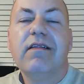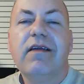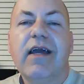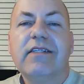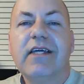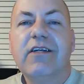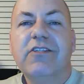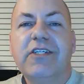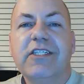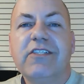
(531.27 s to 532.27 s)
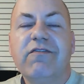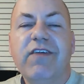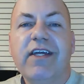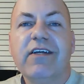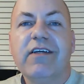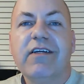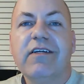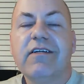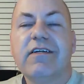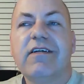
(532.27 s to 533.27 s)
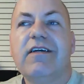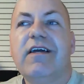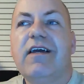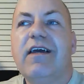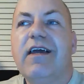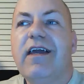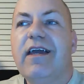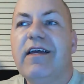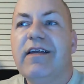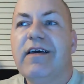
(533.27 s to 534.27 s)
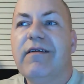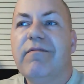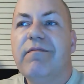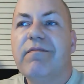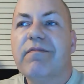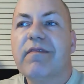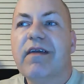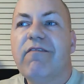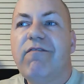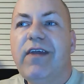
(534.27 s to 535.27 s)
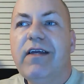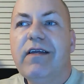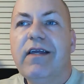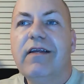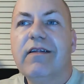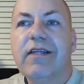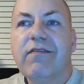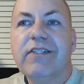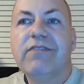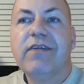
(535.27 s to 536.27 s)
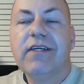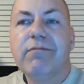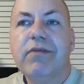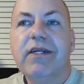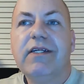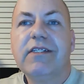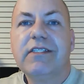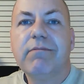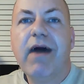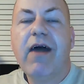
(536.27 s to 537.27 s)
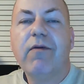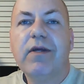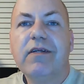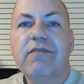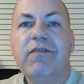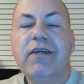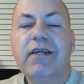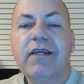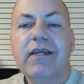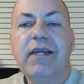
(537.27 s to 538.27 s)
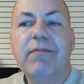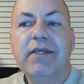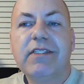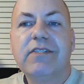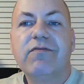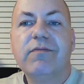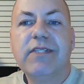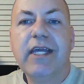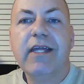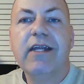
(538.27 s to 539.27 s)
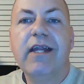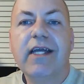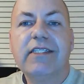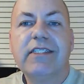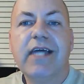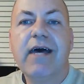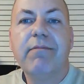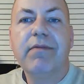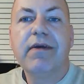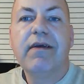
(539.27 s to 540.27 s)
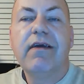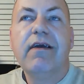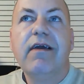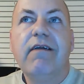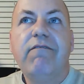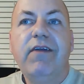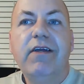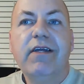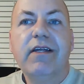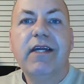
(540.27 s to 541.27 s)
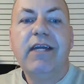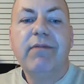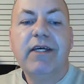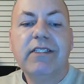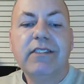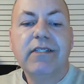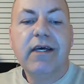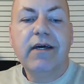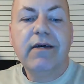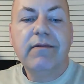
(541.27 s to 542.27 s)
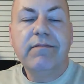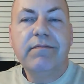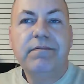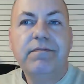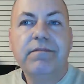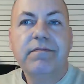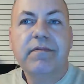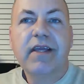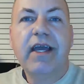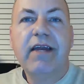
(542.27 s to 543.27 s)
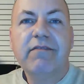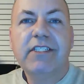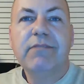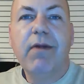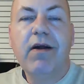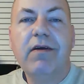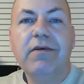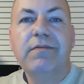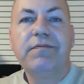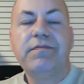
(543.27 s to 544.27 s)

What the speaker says: next energy is fear. And fear can leave us feeling pretty disempowered. Fear can keep us from taking the next step. Fear can keep us kind of small.